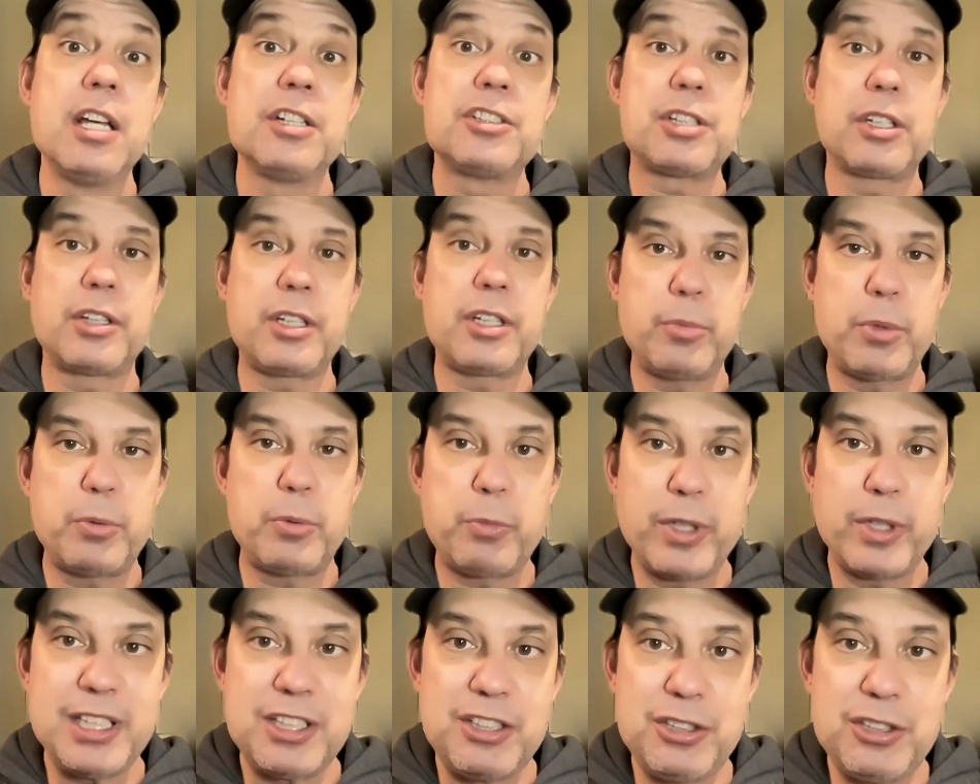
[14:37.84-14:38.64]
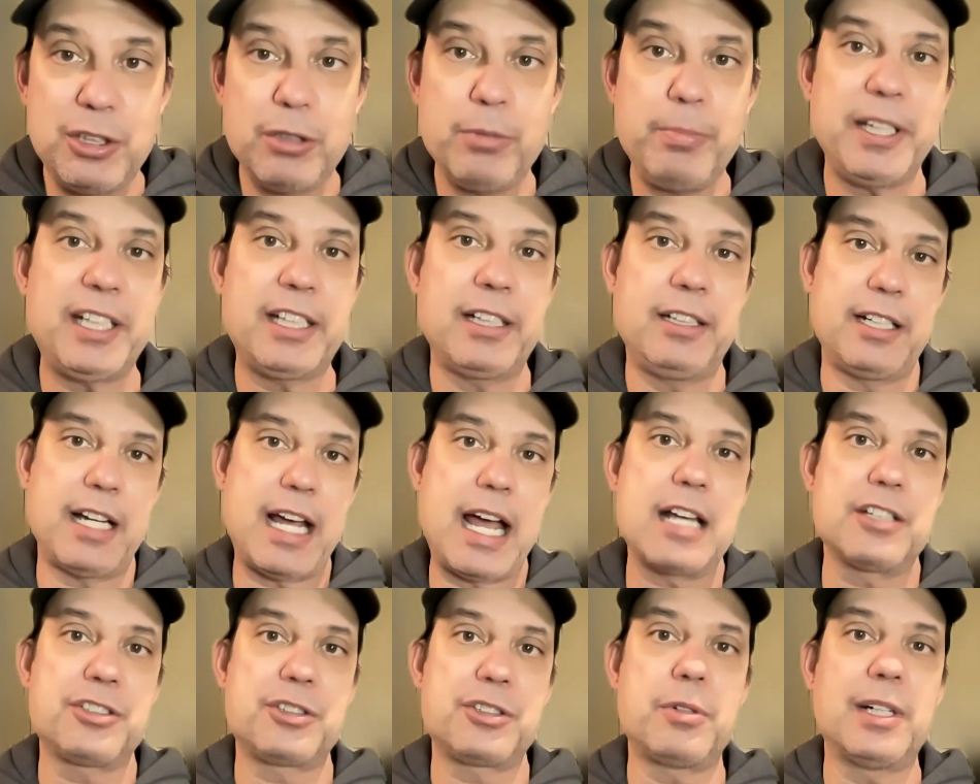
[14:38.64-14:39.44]
so that when we do begin
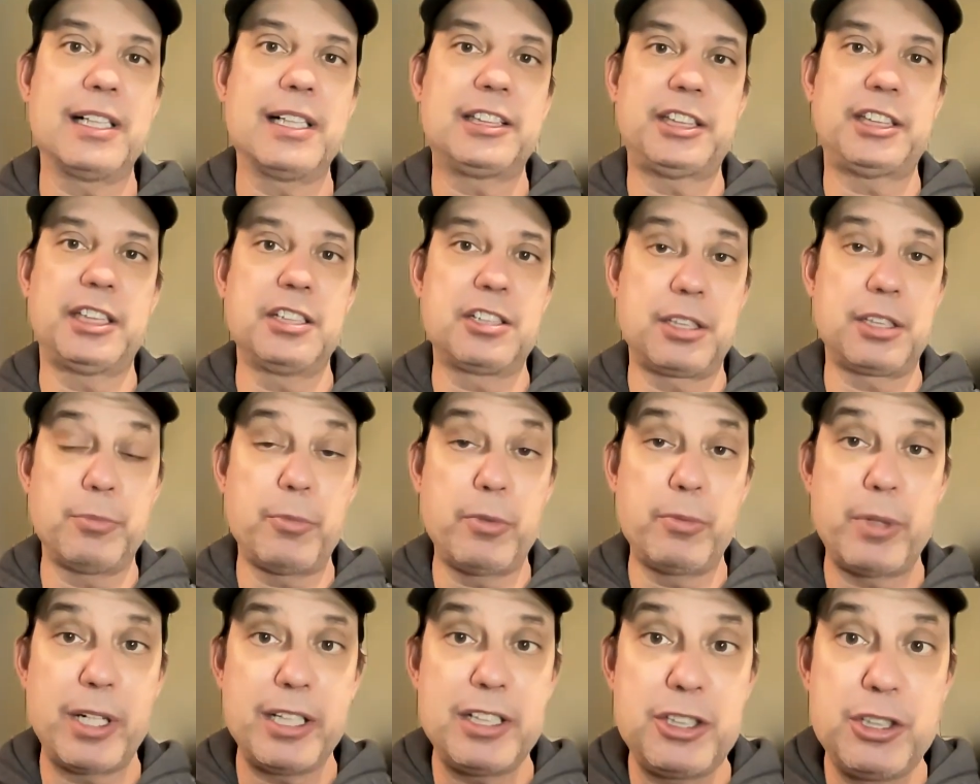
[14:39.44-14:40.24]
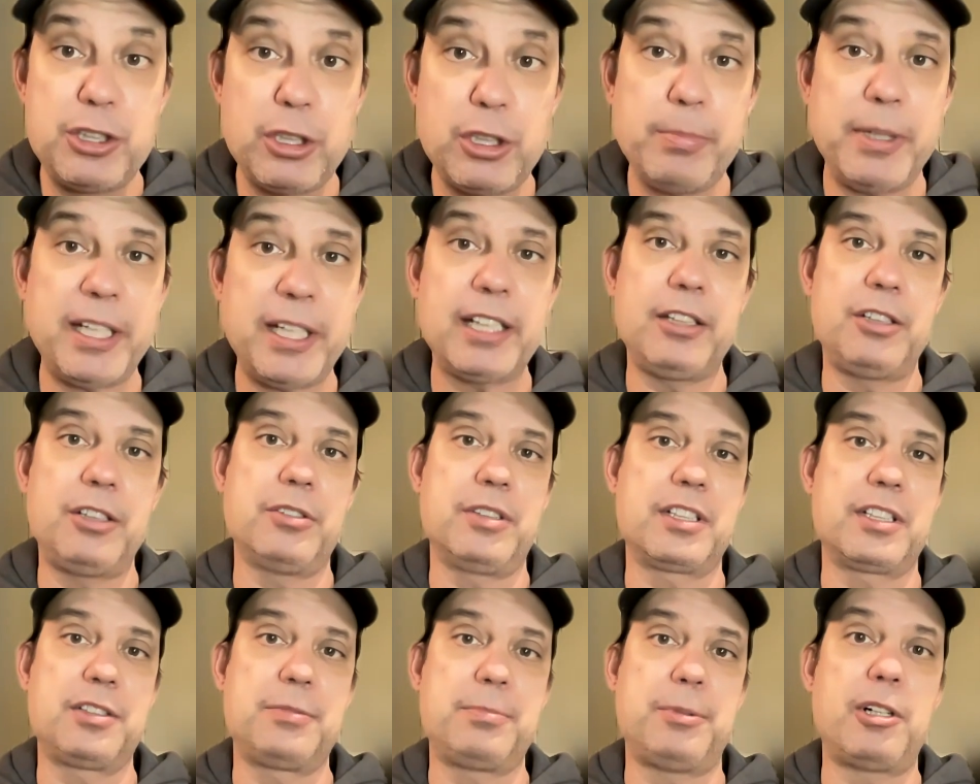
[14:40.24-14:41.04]
to ask questions, and when we do begin
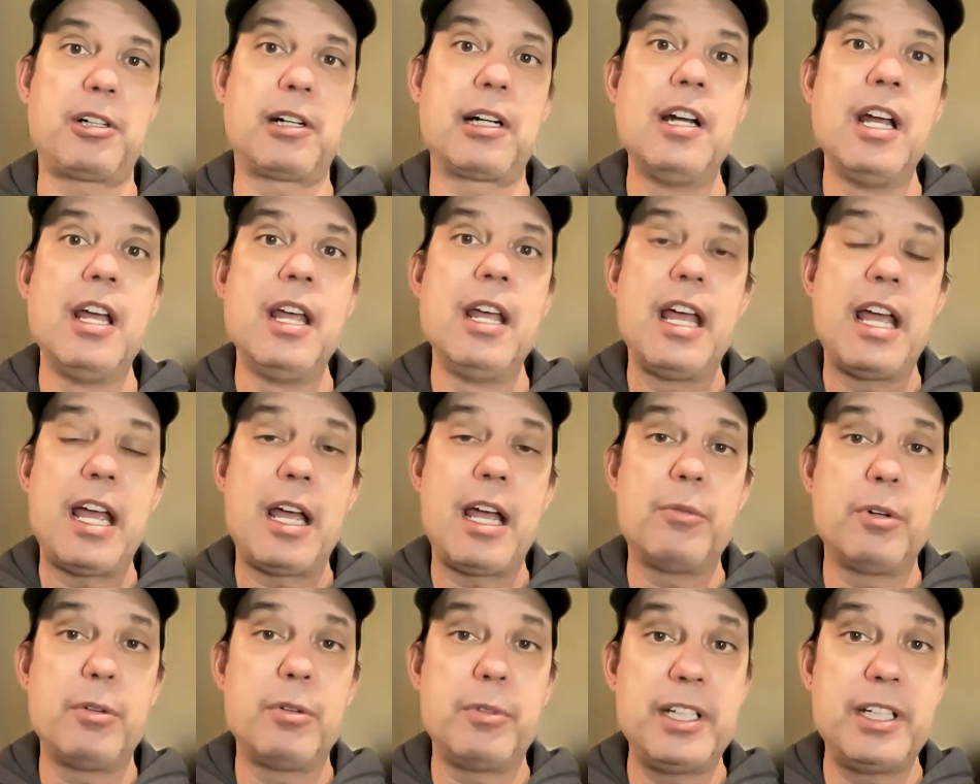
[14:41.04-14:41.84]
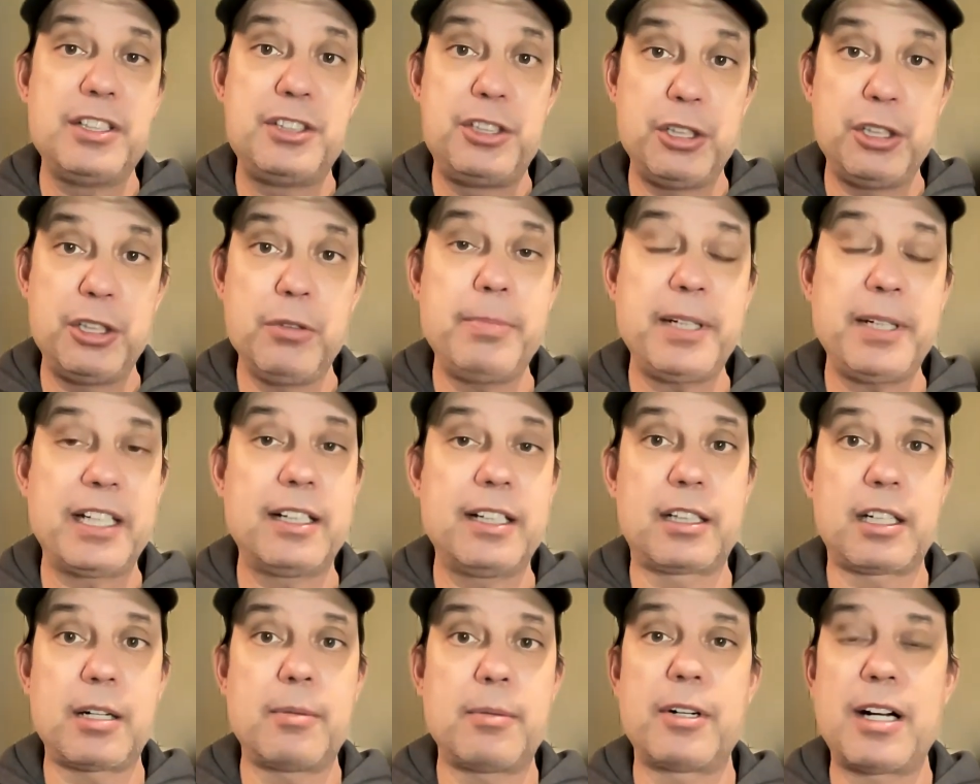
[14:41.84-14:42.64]
to explore, and when we do
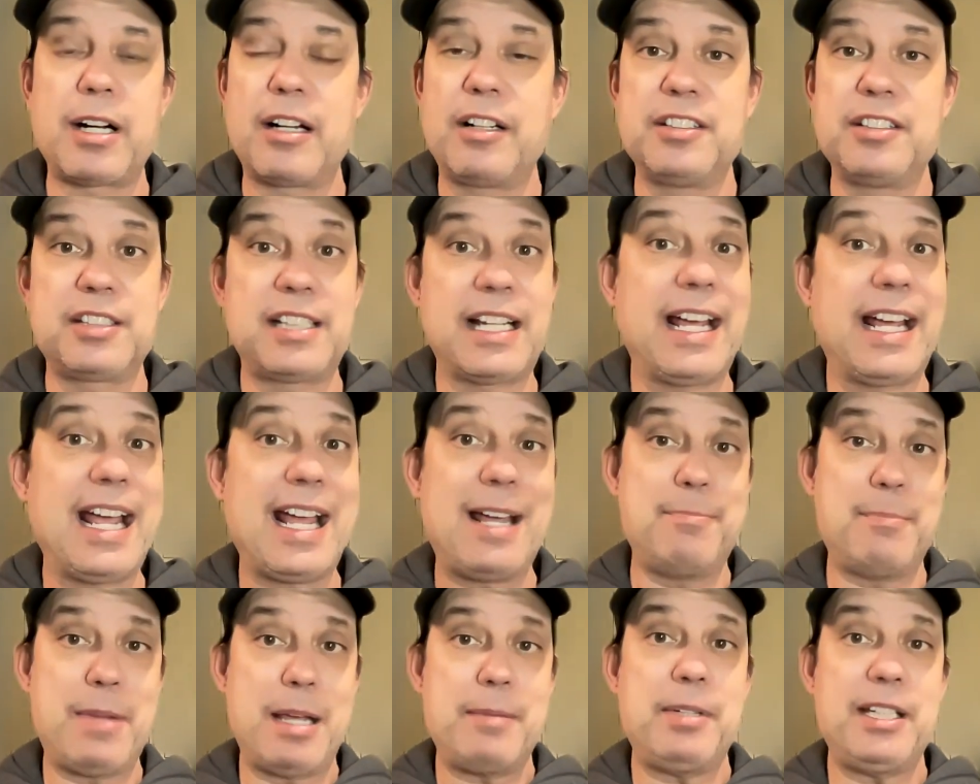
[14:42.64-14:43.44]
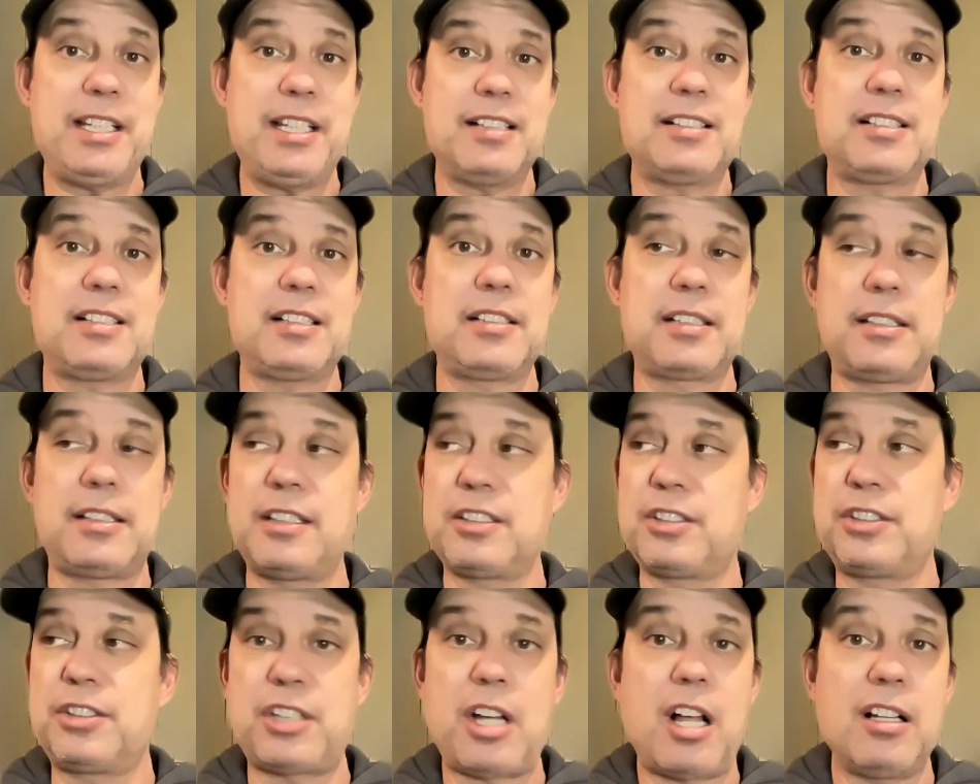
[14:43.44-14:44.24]
begin to come around and say, hey, maybe this isn't
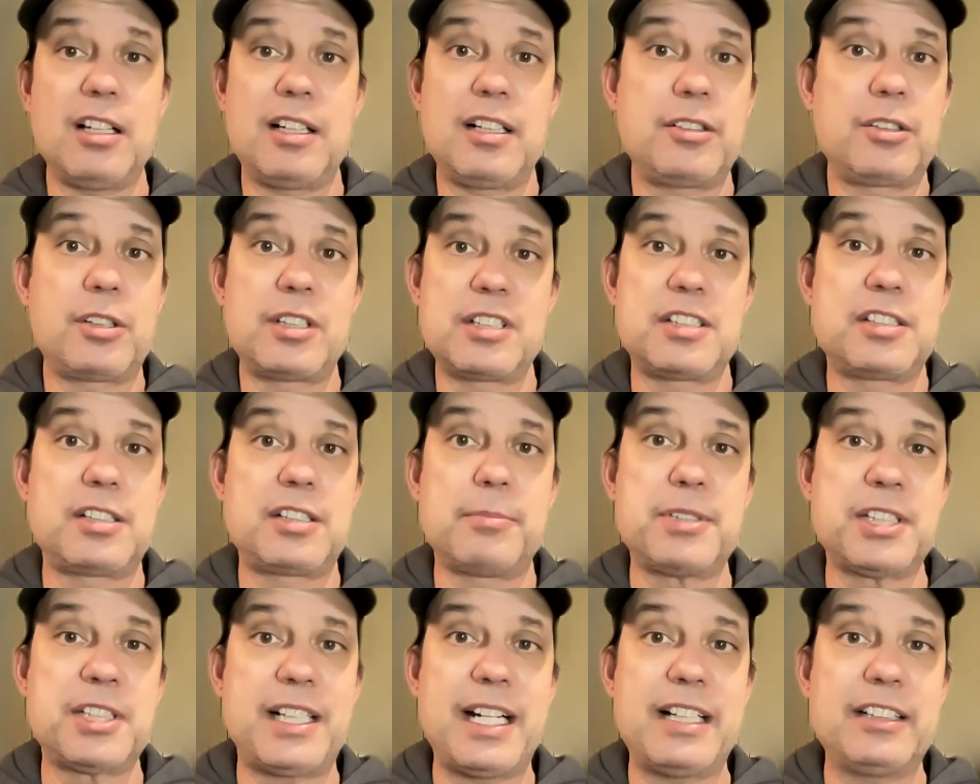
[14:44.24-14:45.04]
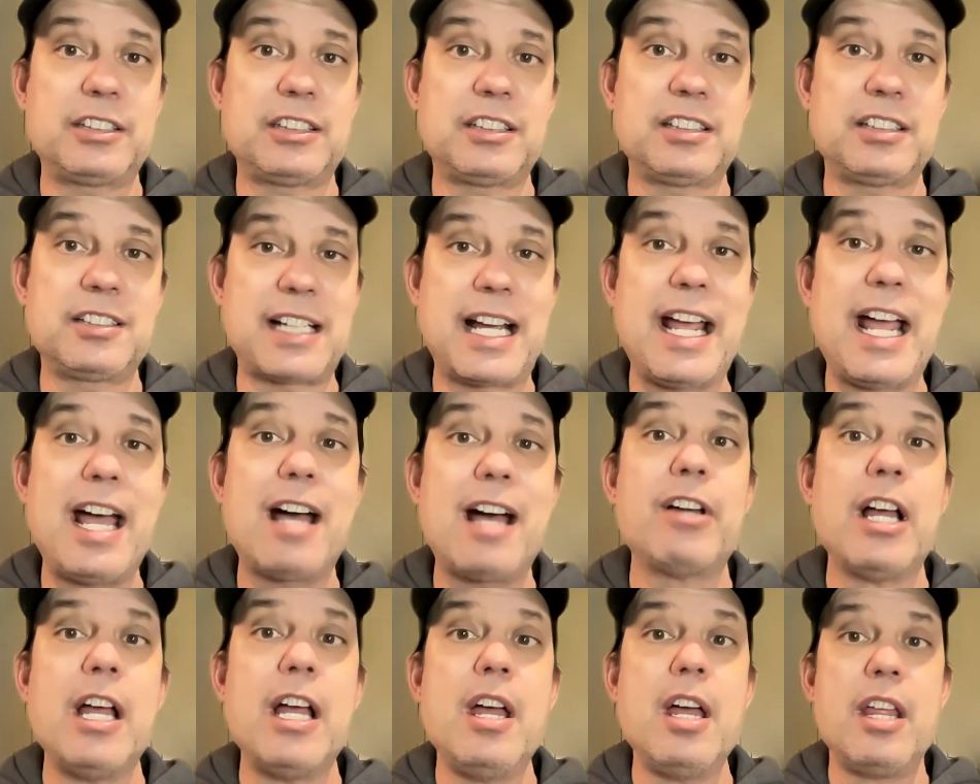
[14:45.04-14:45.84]
as solid or as substantial as I
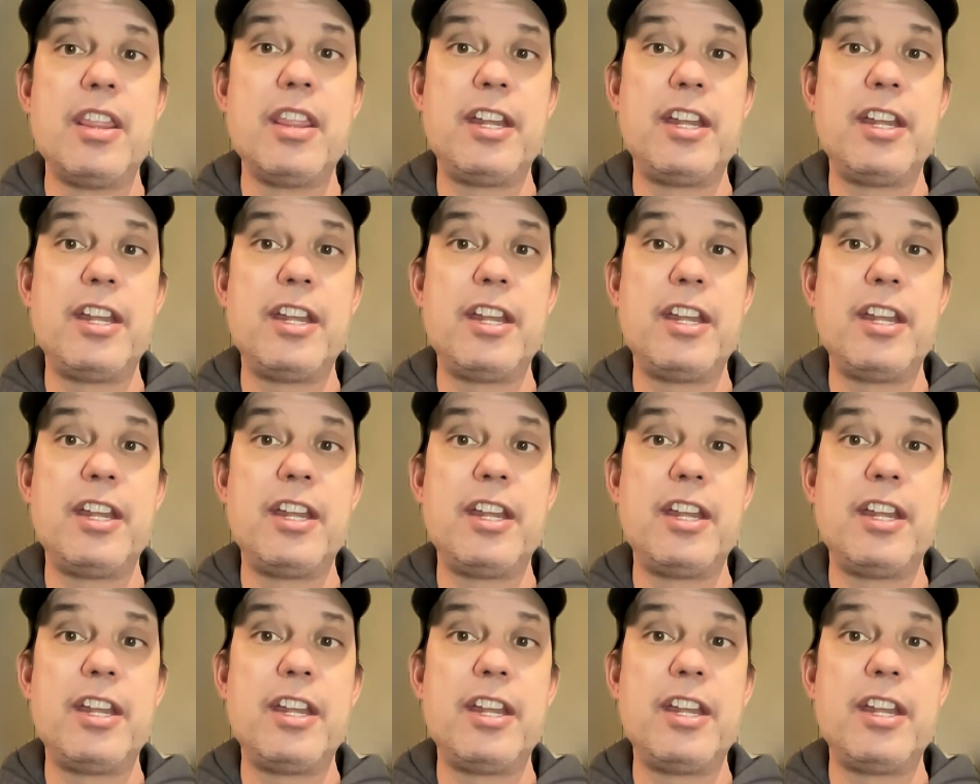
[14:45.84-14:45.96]
have,